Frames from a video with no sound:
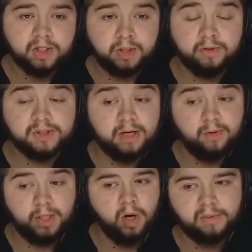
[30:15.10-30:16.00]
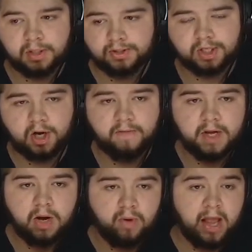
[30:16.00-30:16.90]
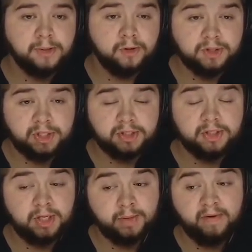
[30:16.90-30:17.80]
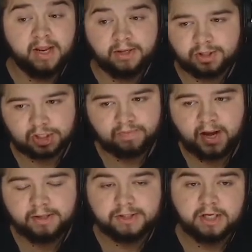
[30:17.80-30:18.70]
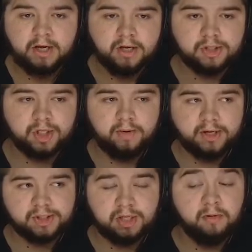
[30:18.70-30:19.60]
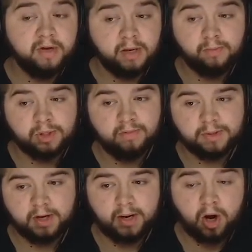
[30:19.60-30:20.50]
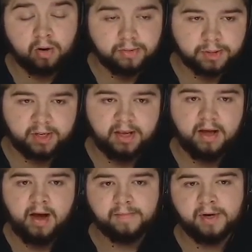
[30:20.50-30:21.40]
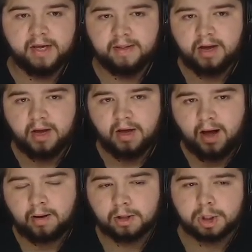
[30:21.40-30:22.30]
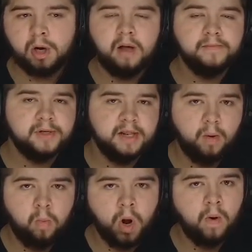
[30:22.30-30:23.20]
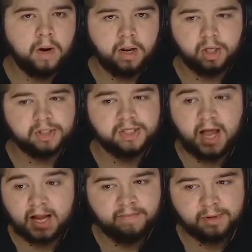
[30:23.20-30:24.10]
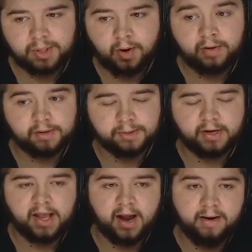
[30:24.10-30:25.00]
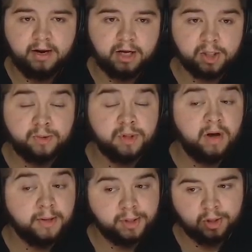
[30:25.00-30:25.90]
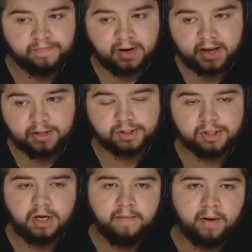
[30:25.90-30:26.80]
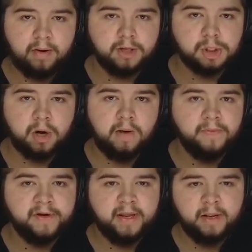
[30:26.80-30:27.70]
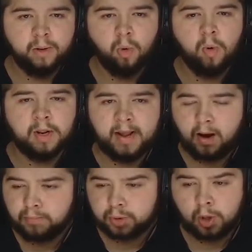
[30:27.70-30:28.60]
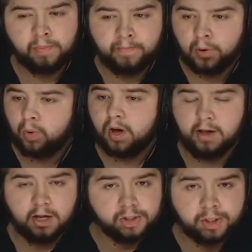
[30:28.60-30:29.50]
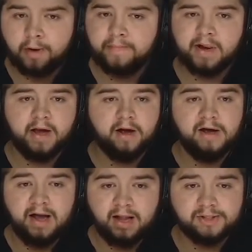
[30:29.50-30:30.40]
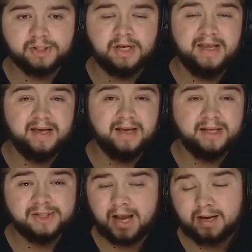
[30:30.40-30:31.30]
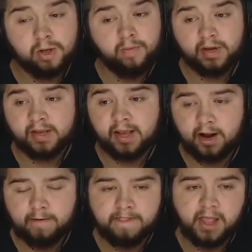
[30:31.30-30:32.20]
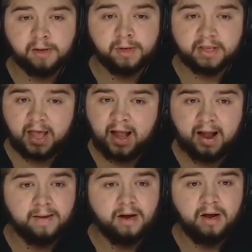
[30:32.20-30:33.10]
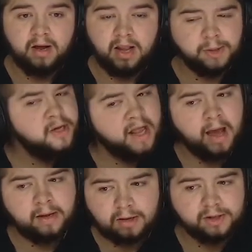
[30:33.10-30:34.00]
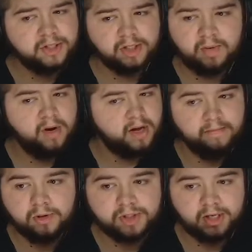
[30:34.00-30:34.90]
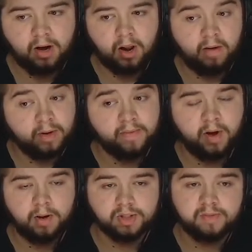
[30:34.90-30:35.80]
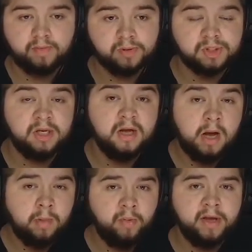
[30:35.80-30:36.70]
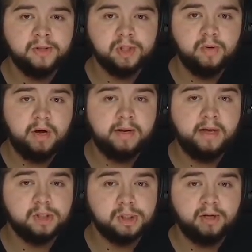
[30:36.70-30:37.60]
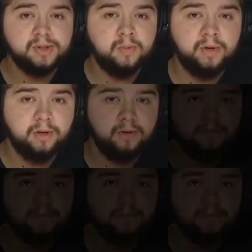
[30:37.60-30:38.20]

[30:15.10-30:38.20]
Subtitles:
So we'll see what the options are. We have got 67 million to spend. So let's see what we can do with it and hopefully bring in... I'm going to try and bring in a world-class attacker midfielder if I can. We do have good players. I'm going to try and bring in an all-and-out proper baller, top player, and see exactly who we can get. If I can, I'd like to get someone like a Musiala. I'm going to be honest. We'll see what we can do in the next transfer window.